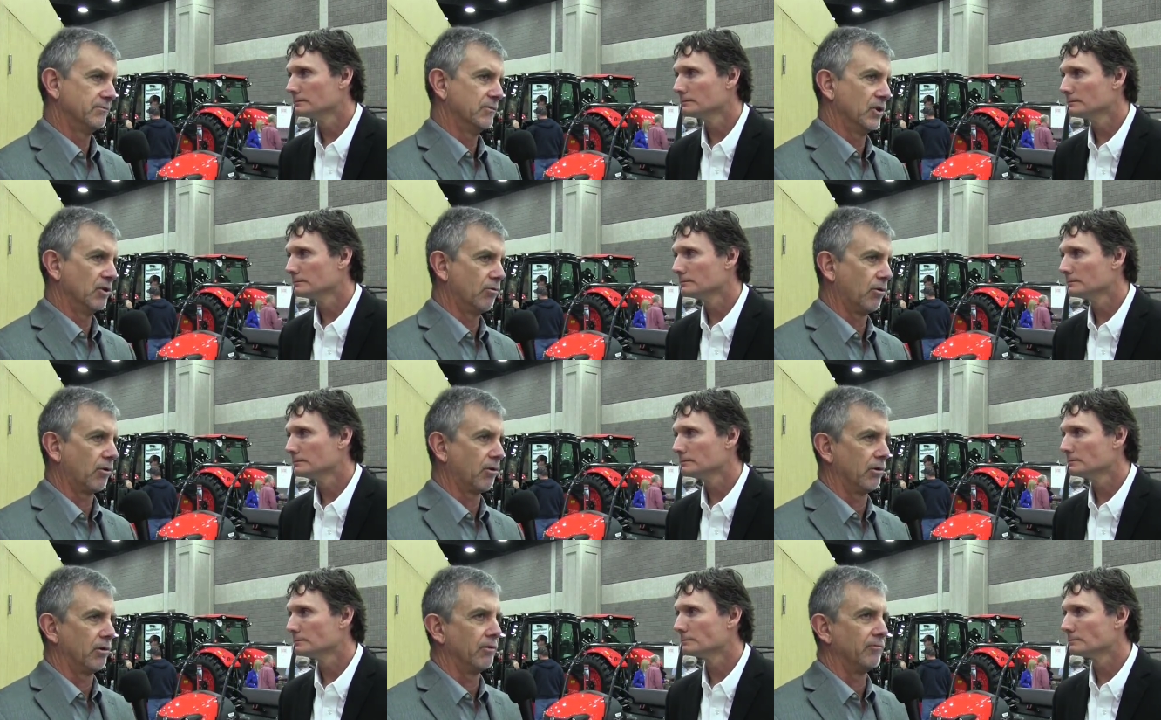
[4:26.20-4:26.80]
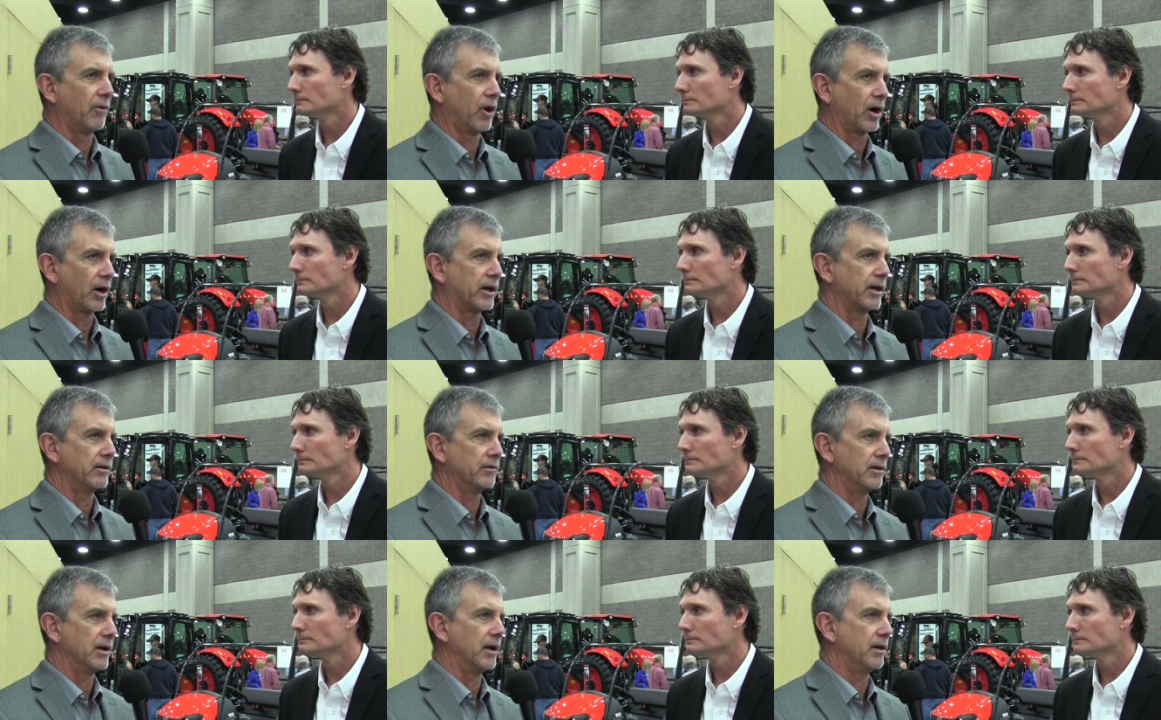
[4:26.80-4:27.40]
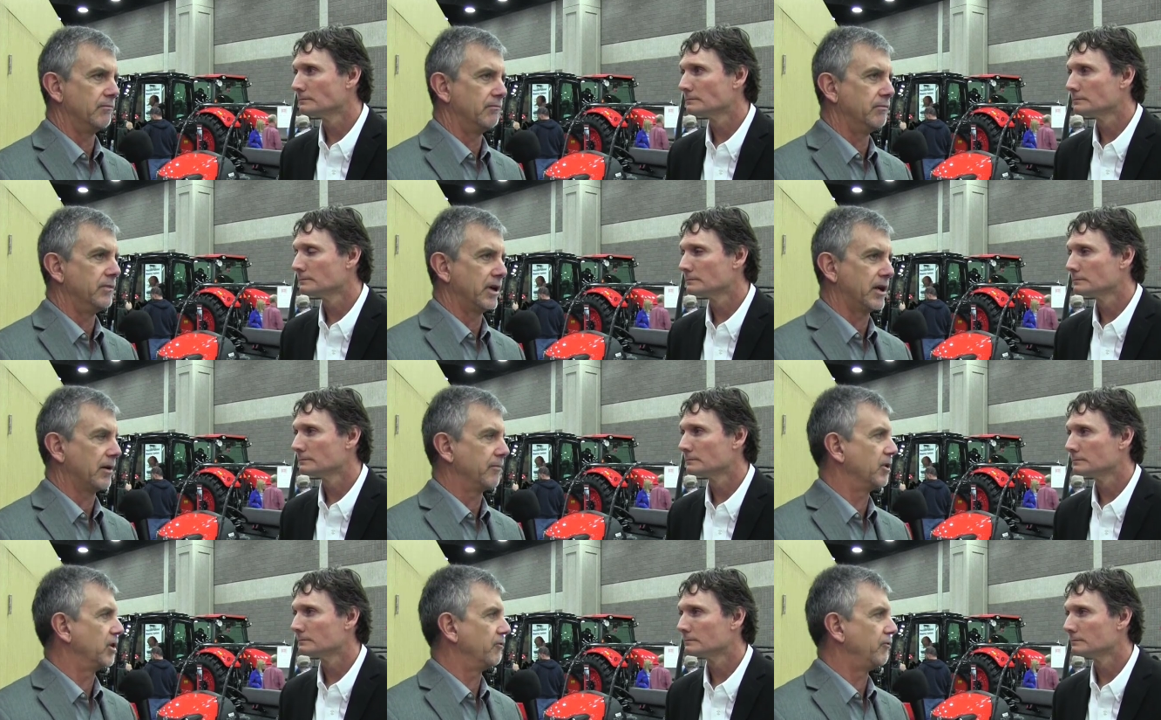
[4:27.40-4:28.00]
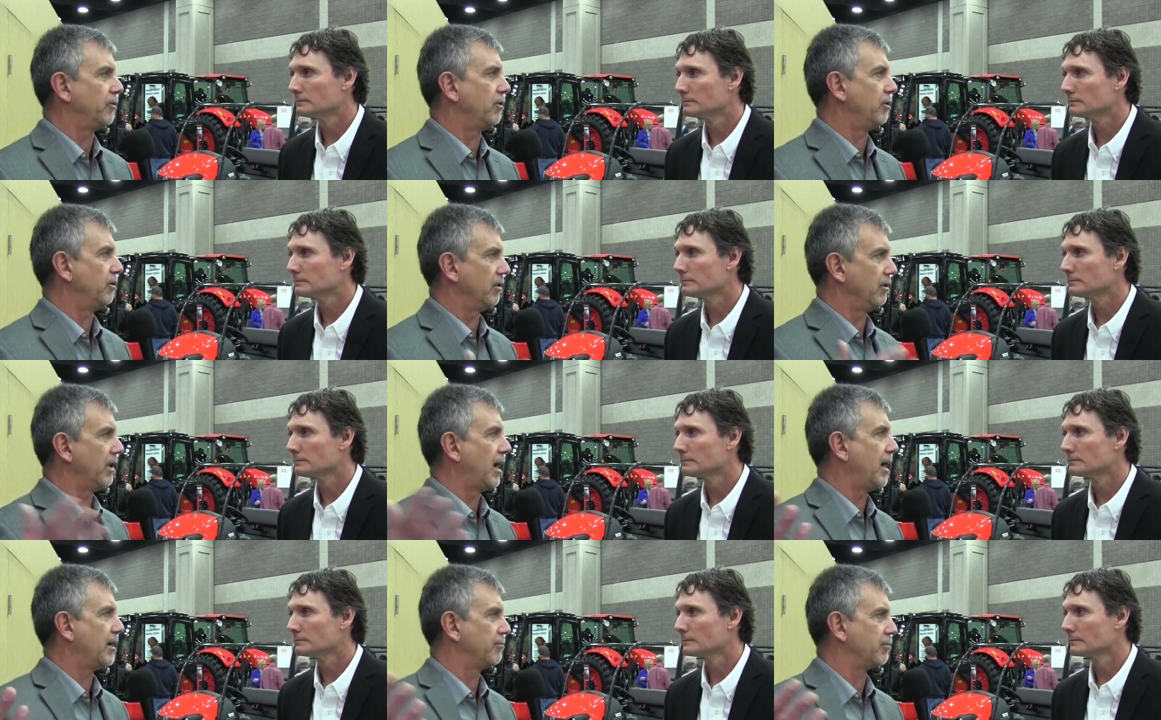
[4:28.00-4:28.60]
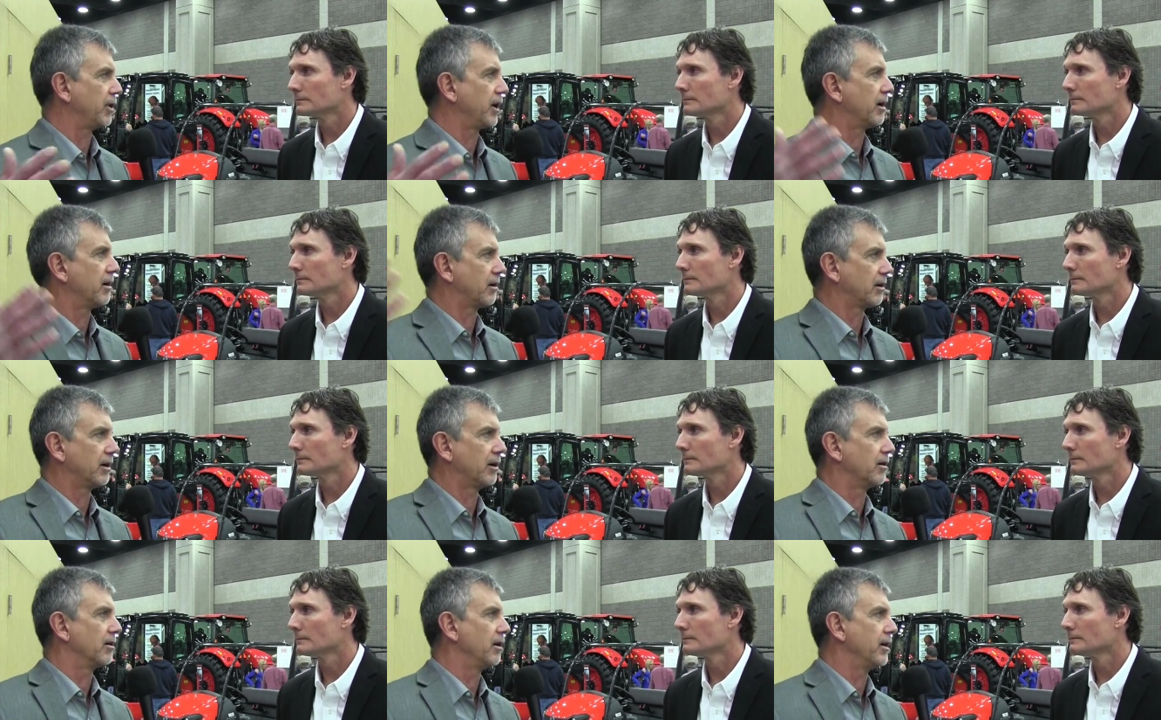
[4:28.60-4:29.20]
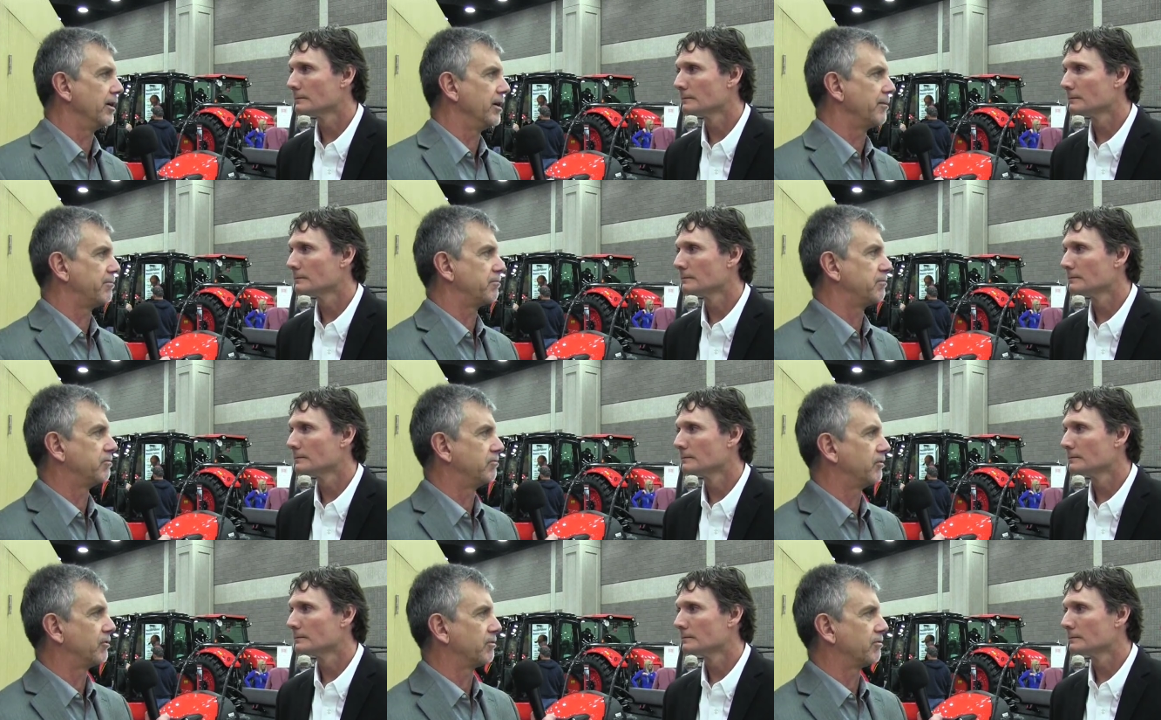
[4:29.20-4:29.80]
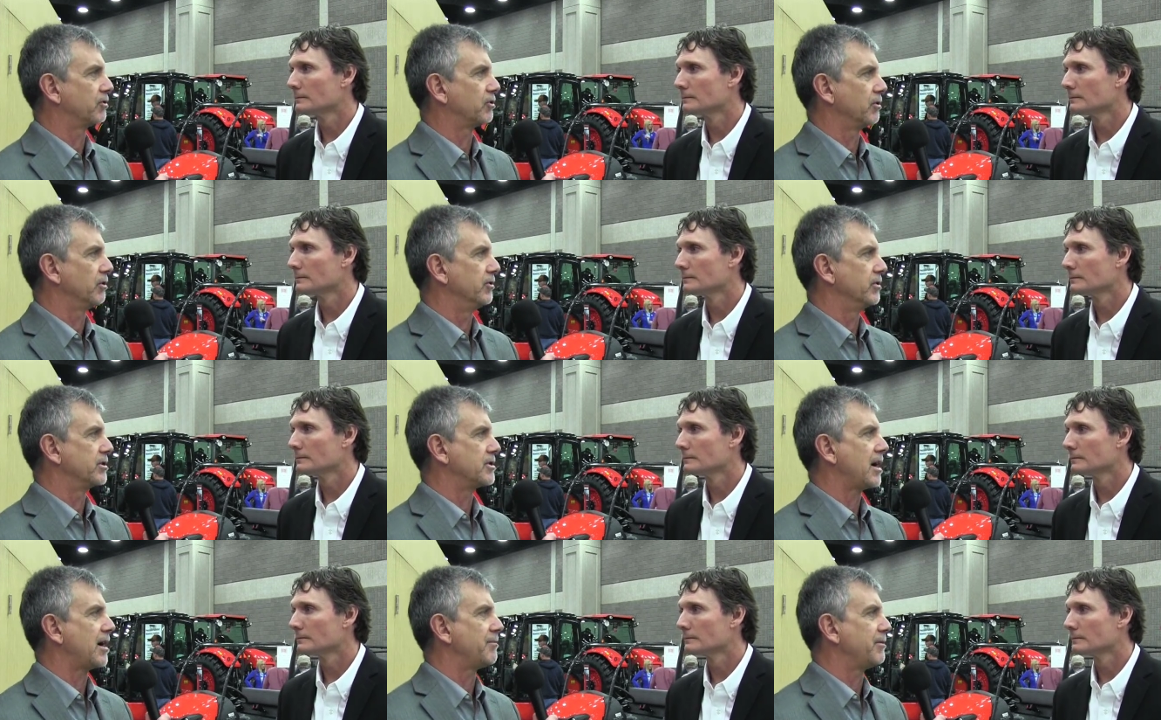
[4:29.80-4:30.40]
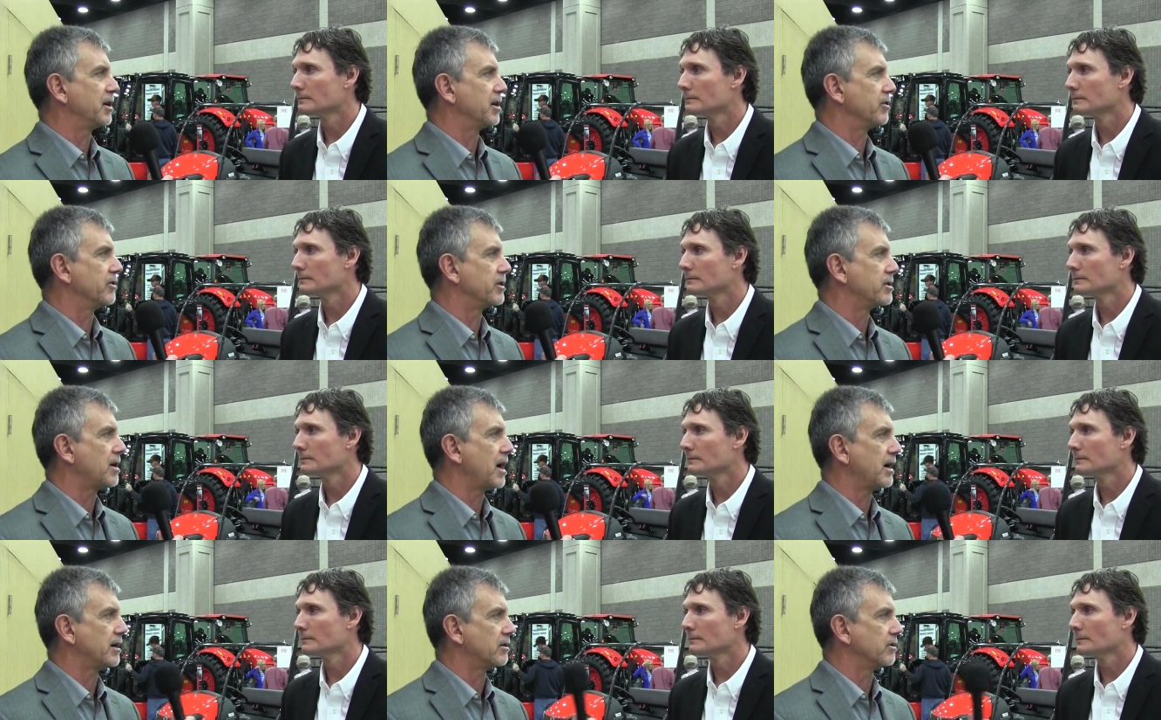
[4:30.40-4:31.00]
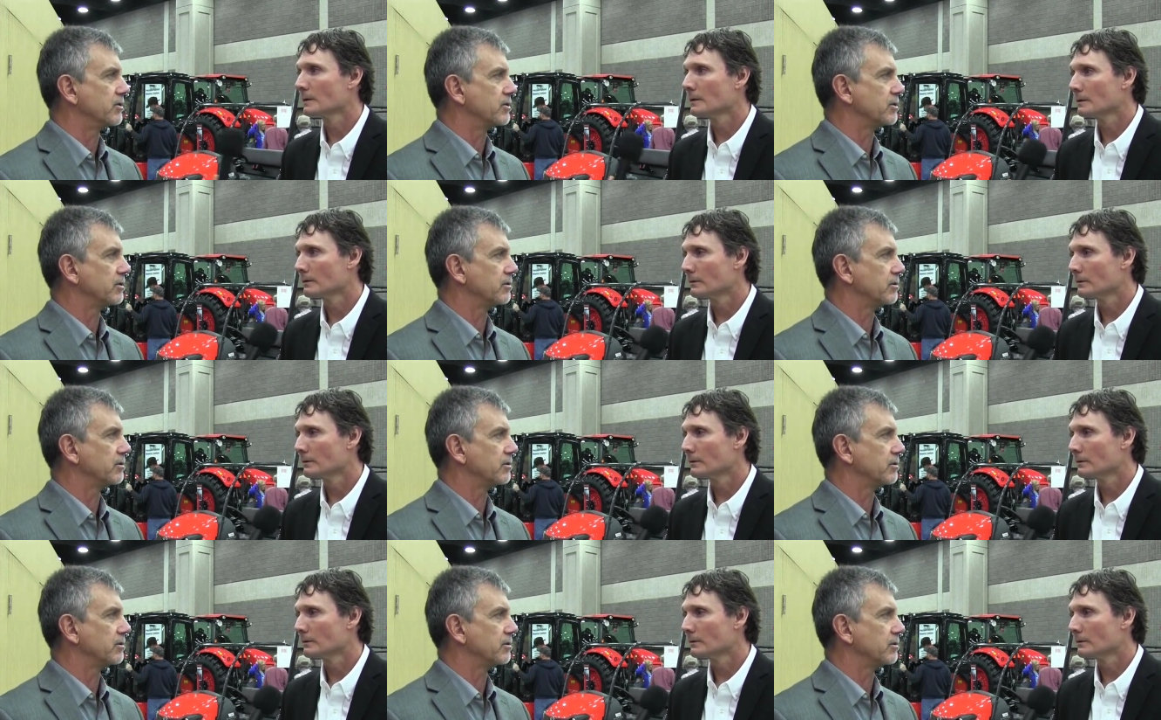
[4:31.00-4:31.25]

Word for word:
Speaker 1: the world market uh, becoming a full line player clear on up through the top end of the tractors